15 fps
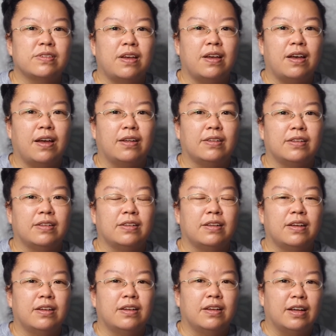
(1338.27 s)
and
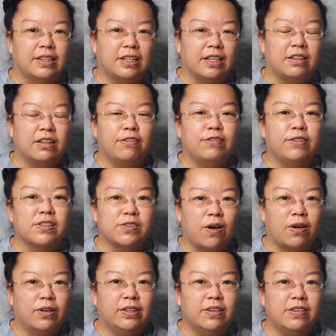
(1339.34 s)
addictive
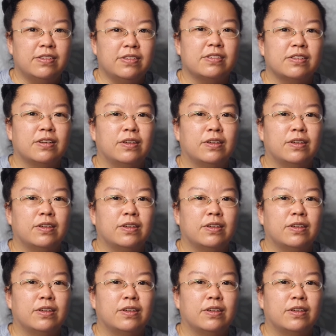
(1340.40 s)
disorders,